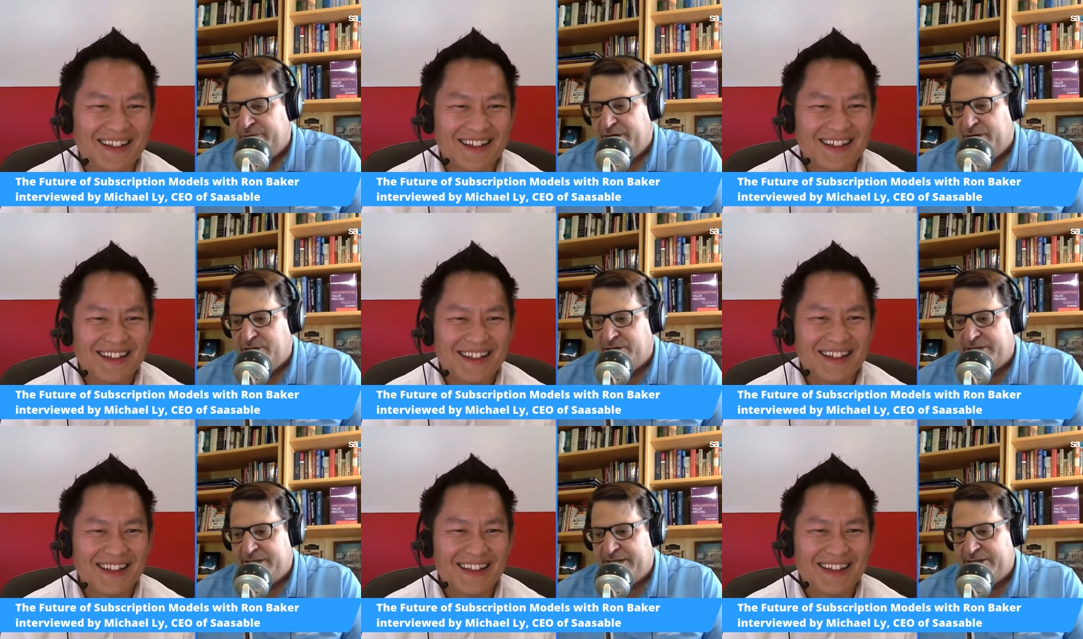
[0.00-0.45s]

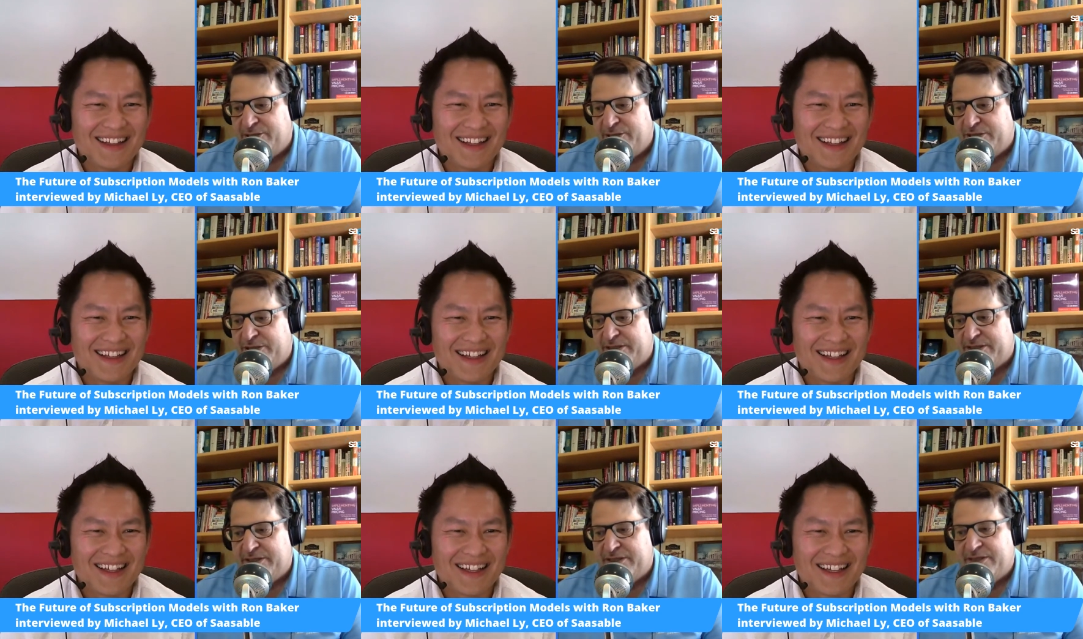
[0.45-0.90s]
Speaker 1: VeraSage
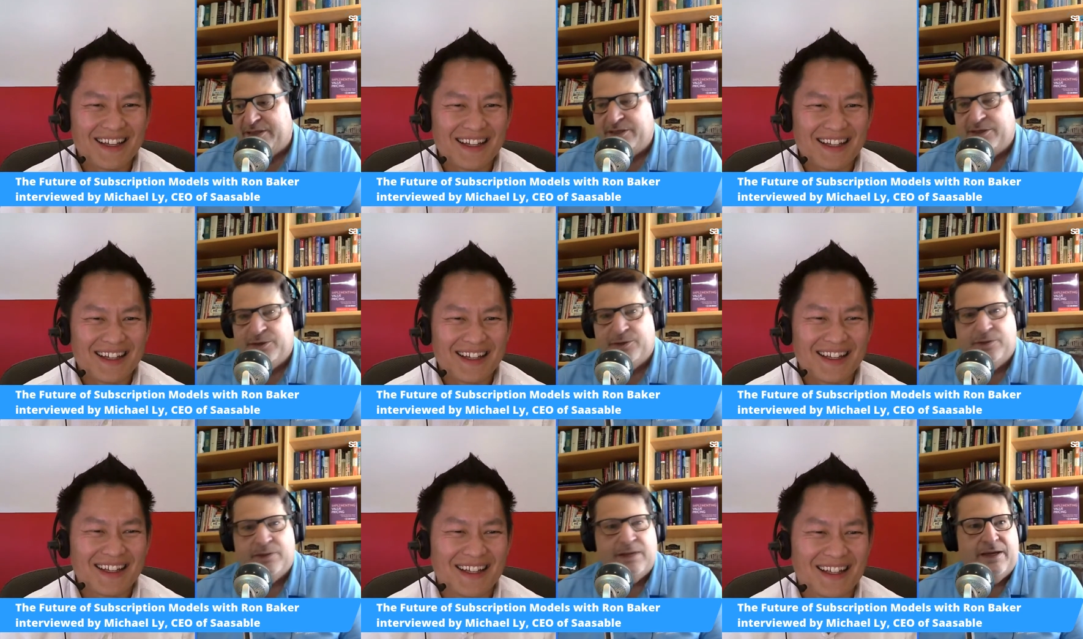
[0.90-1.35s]

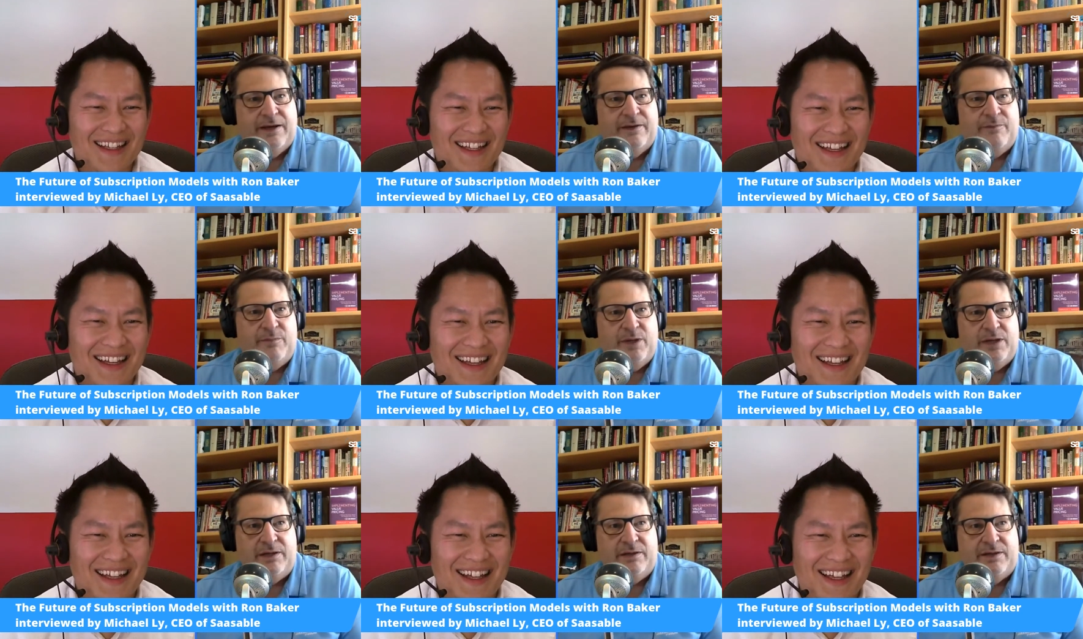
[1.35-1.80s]
Institute, and I've
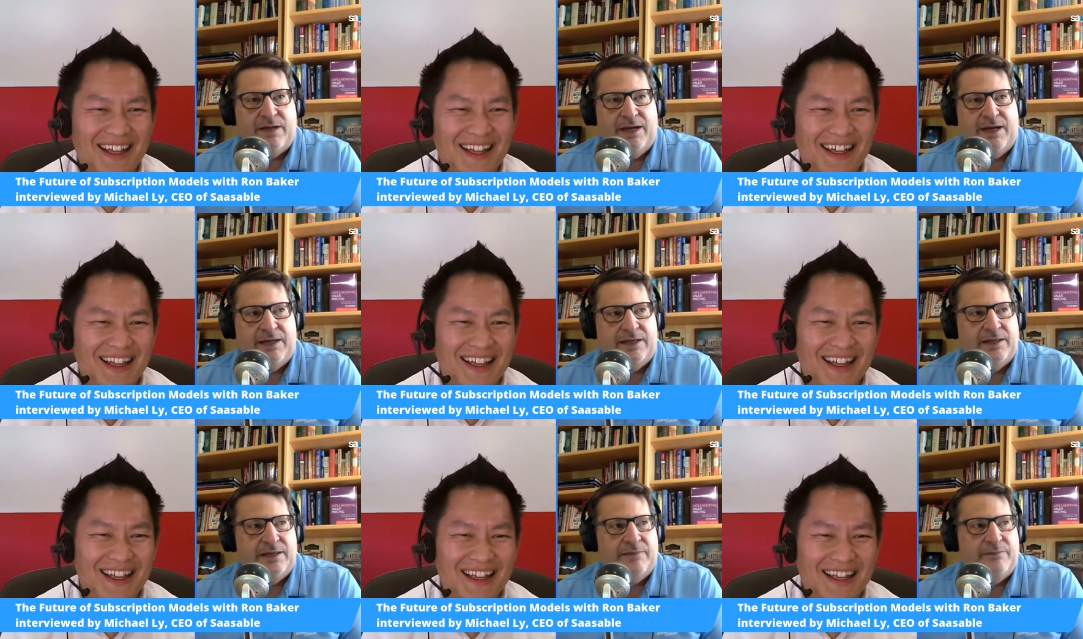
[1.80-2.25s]
been
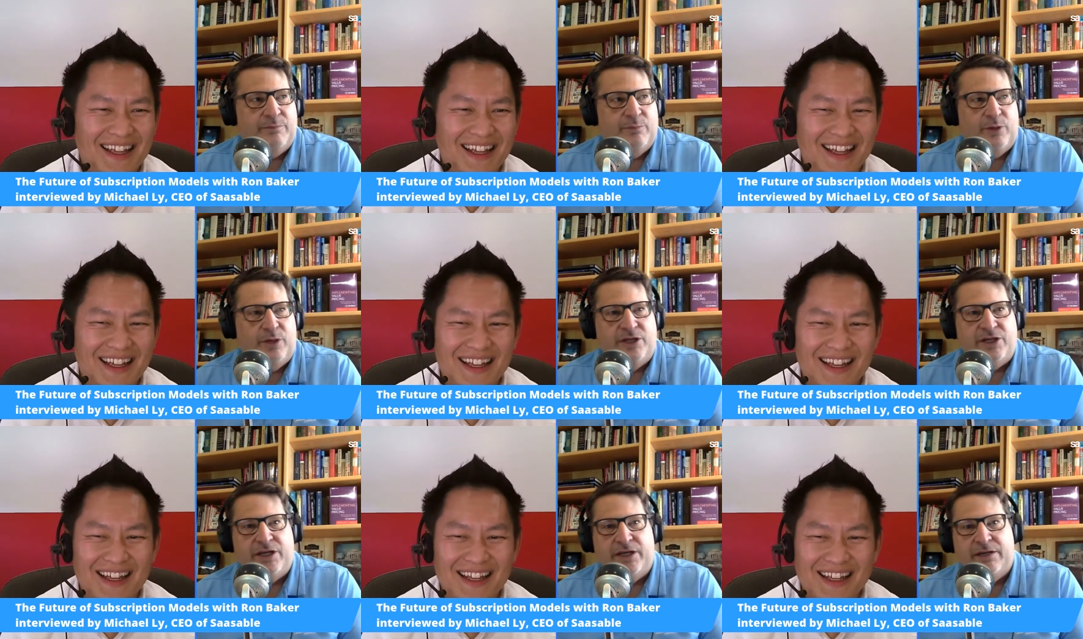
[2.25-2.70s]
kind of
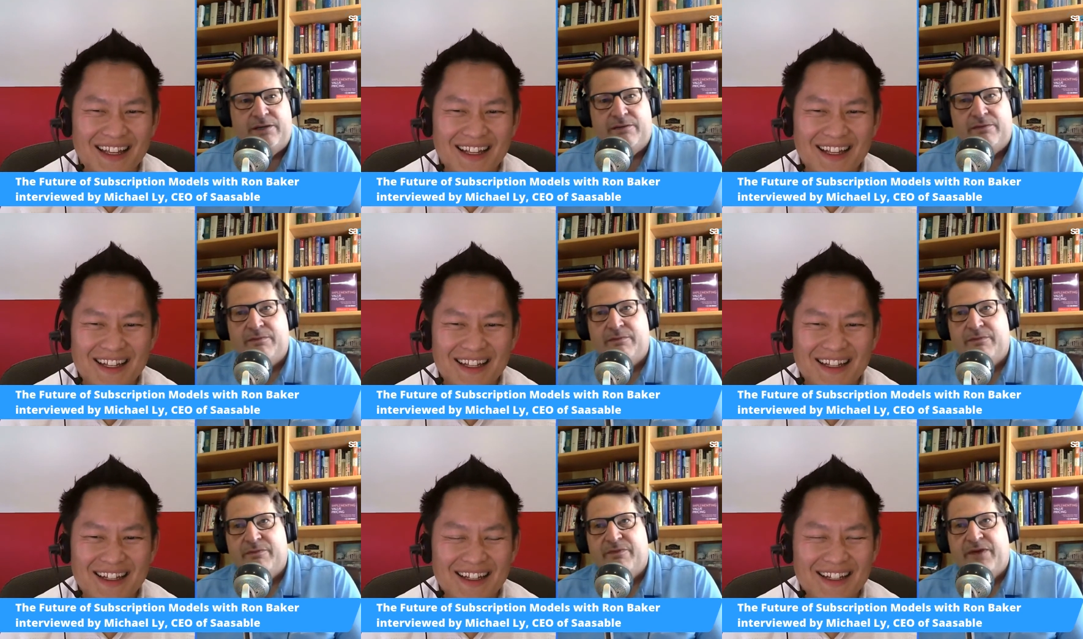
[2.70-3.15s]

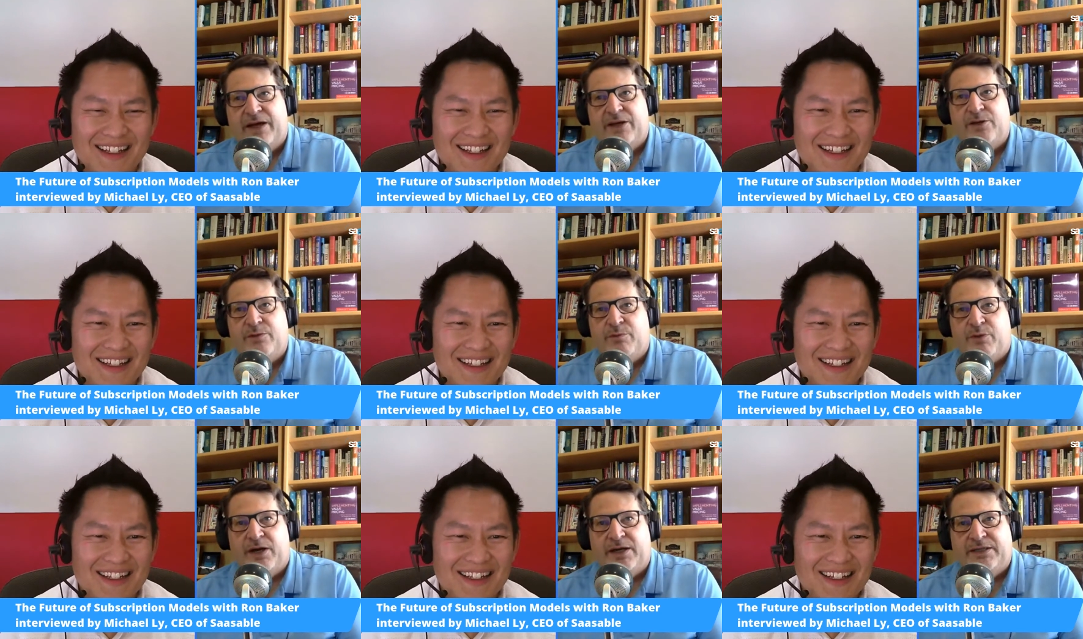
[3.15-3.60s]
preaching
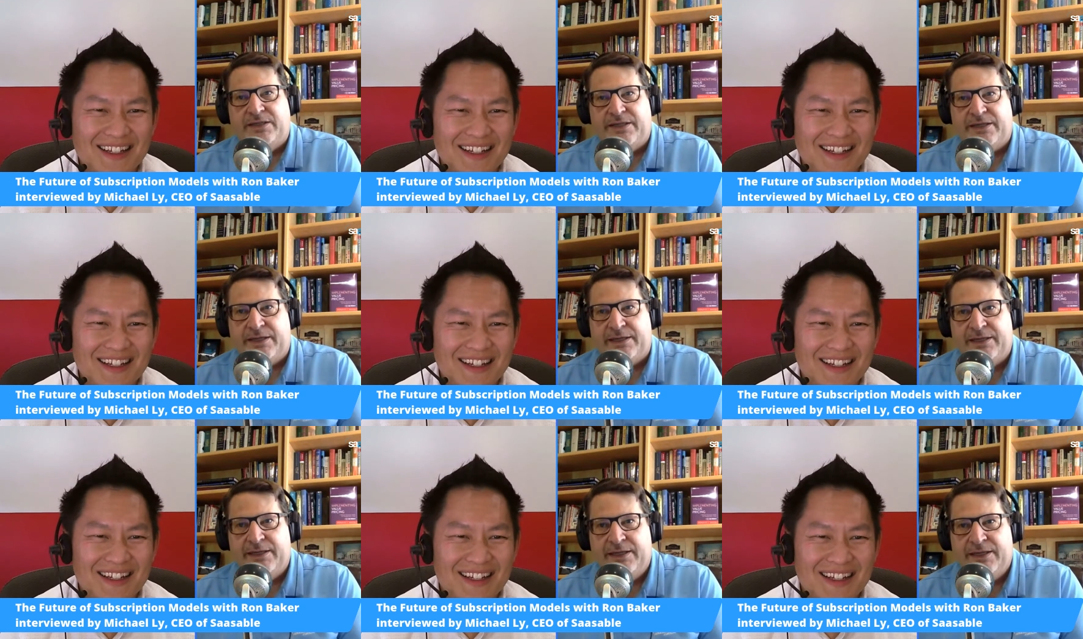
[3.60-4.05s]
value
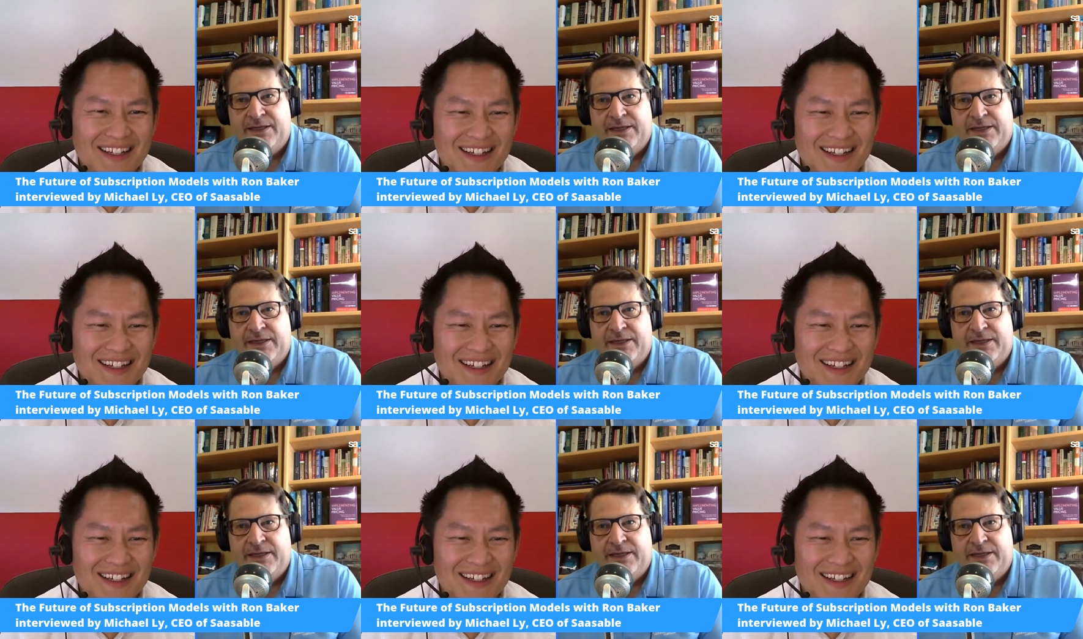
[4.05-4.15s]
pricing